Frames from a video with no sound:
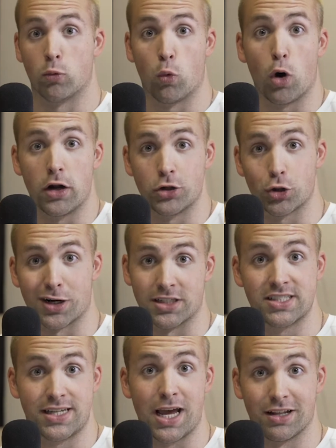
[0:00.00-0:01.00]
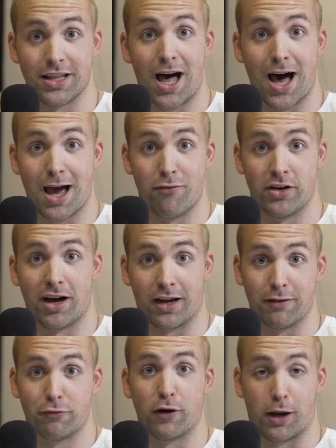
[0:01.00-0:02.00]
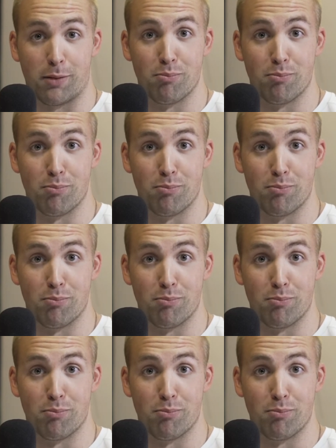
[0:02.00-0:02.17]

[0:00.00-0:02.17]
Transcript: one, trying to stay alive and not get fucking